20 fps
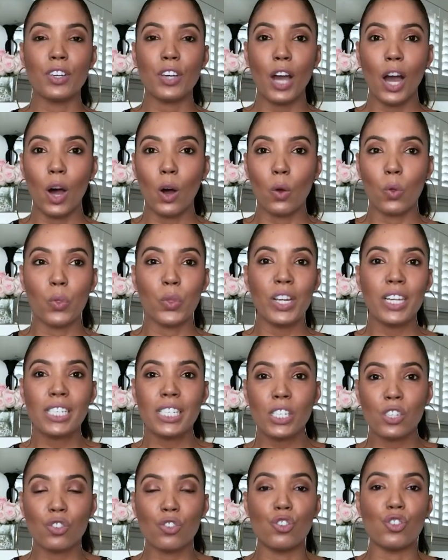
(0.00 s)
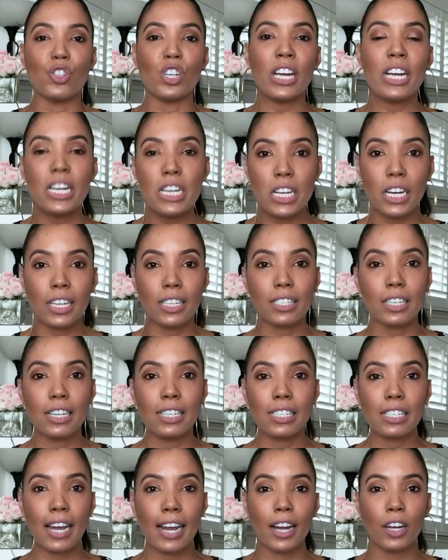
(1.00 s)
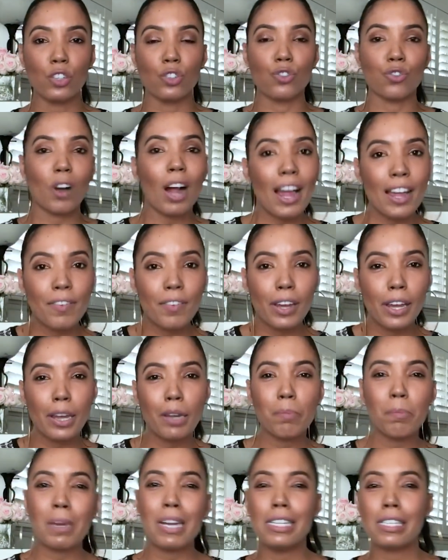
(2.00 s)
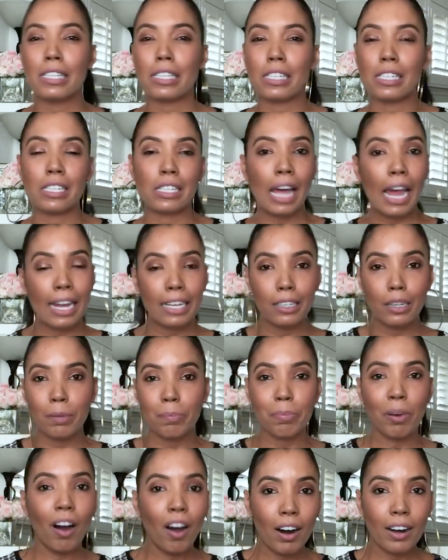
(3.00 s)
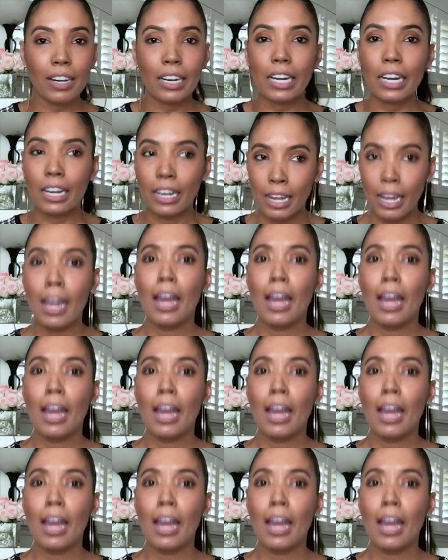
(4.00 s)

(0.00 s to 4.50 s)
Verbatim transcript: Yo, this is genius. It's like a drive-in meets a silent party.